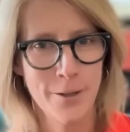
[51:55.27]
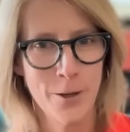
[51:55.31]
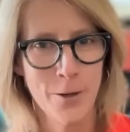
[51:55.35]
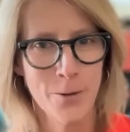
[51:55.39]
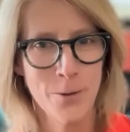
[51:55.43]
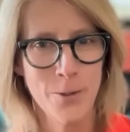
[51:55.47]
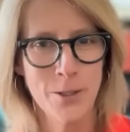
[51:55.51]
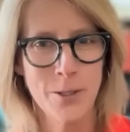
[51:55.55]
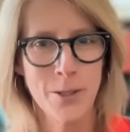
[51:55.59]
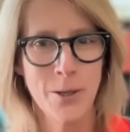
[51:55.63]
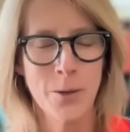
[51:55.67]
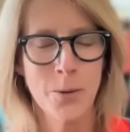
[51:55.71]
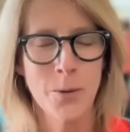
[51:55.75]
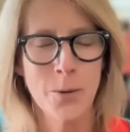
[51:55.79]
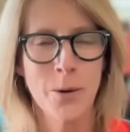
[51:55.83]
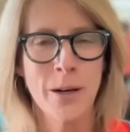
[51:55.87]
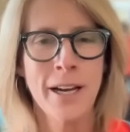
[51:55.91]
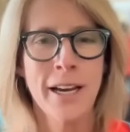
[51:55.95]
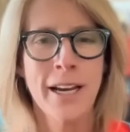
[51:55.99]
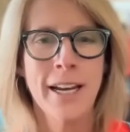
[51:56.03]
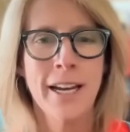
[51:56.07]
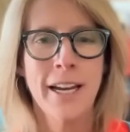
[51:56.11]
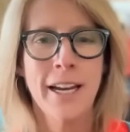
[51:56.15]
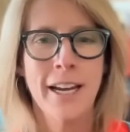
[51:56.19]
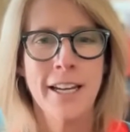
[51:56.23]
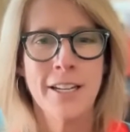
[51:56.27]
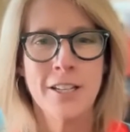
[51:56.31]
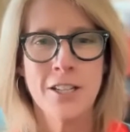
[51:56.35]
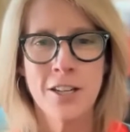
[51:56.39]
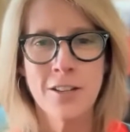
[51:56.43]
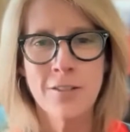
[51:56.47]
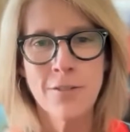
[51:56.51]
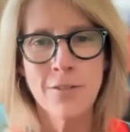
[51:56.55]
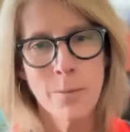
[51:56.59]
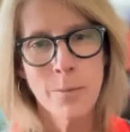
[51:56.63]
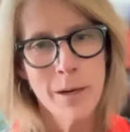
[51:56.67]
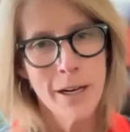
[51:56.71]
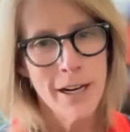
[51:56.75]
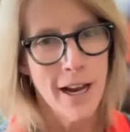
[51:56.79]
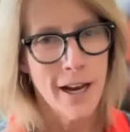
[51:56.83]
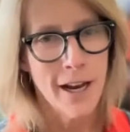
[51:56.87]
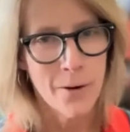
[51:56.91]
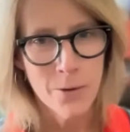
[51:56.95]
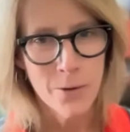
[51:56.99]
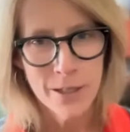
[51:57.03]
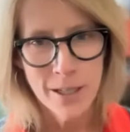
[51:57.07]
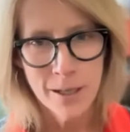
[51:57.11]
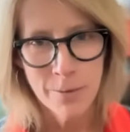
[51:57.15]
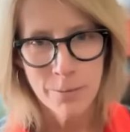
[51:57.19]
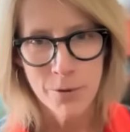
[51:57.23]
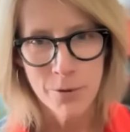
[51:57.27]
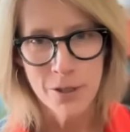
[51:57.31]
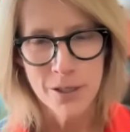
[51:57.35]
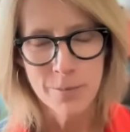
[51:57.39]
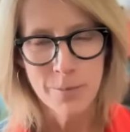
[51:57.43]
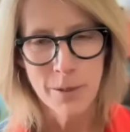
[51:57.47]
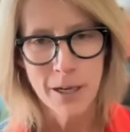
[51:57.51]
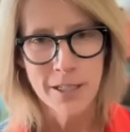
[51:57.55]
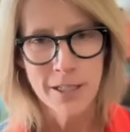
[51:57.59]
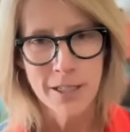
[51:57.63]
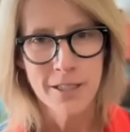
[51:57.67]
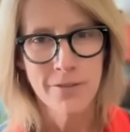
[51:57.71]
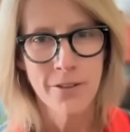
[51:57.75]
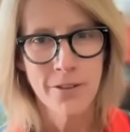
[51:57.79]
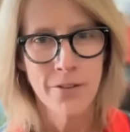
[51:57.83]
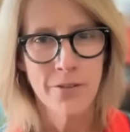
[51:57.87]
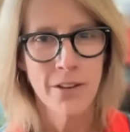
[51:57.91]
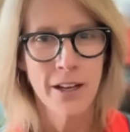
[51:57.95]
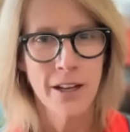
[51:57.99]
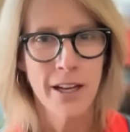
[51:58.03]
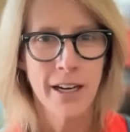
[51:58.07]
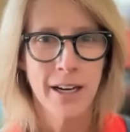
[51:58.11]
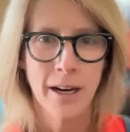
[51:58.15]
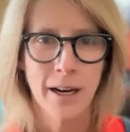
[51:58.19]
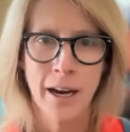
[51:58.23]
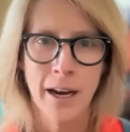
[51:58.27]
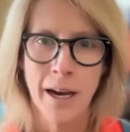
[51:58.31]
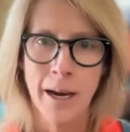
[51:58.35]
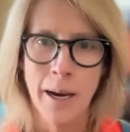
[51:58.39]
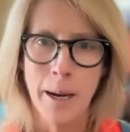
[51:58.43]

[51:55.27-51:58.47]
so it's just from an equity perspective of like,